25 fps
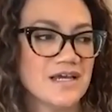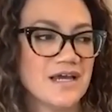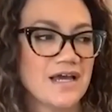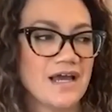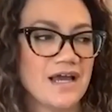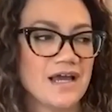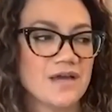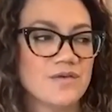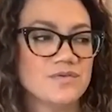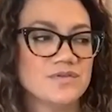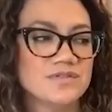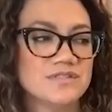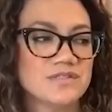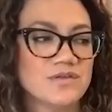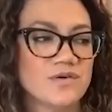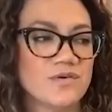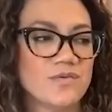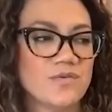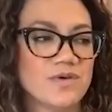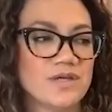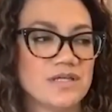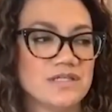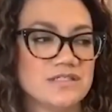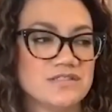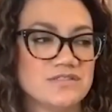I was
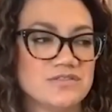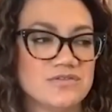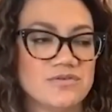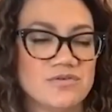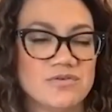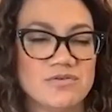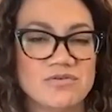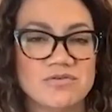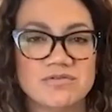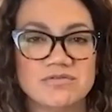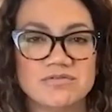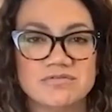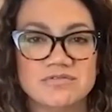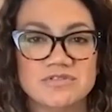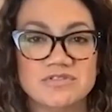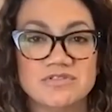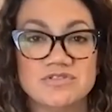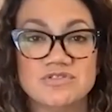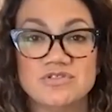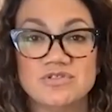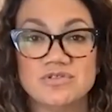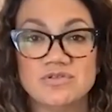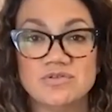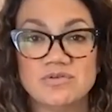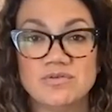going to just
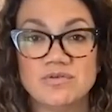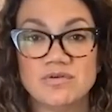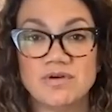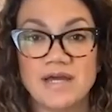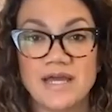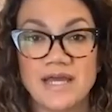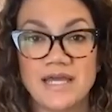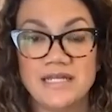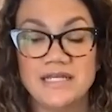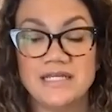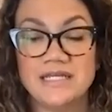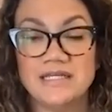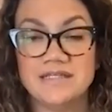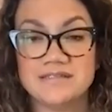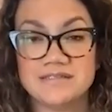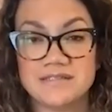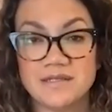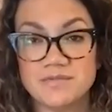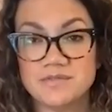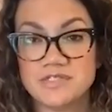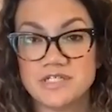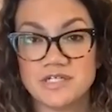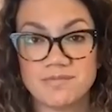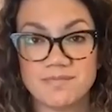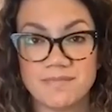do any
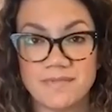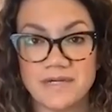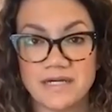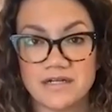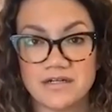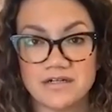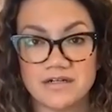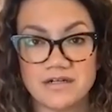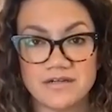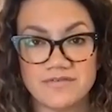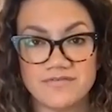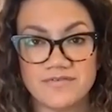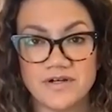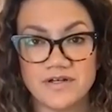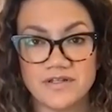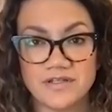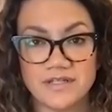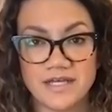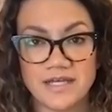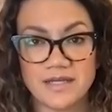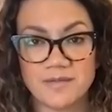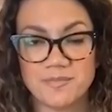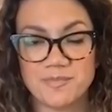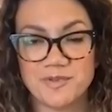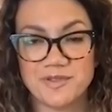subject matter I felt
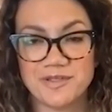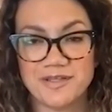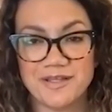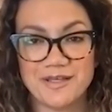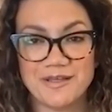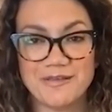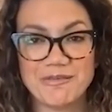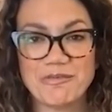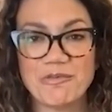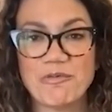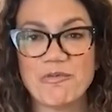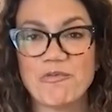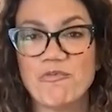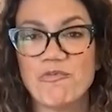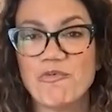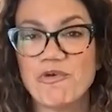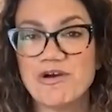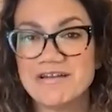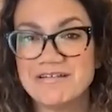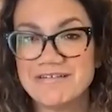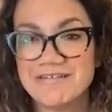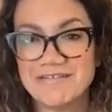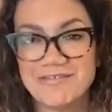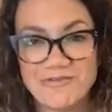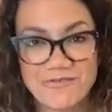like, but like the
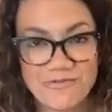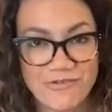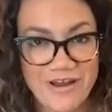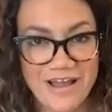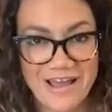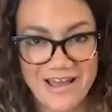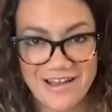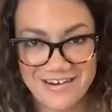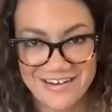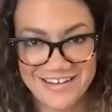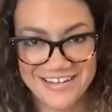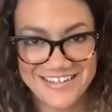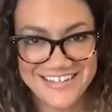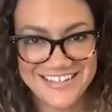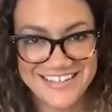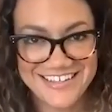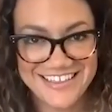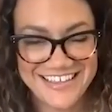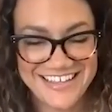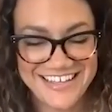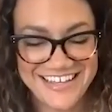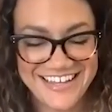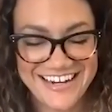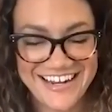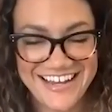one thread
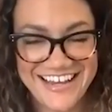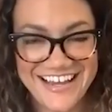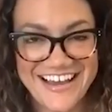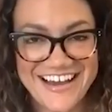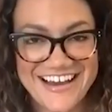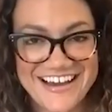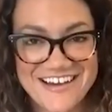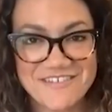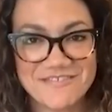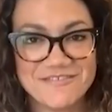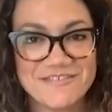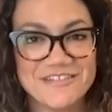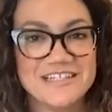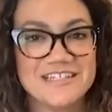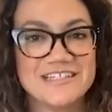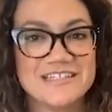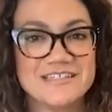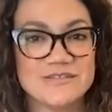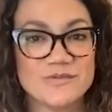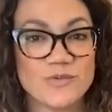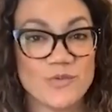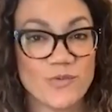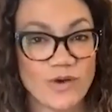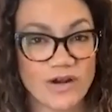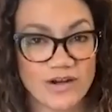that I have
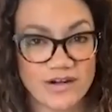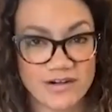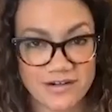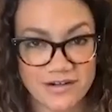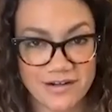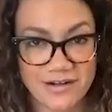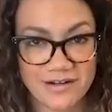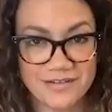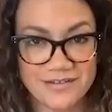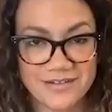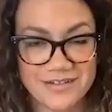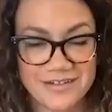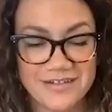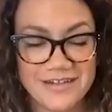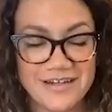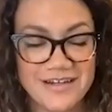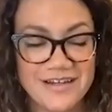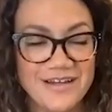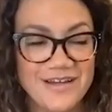is watercolor.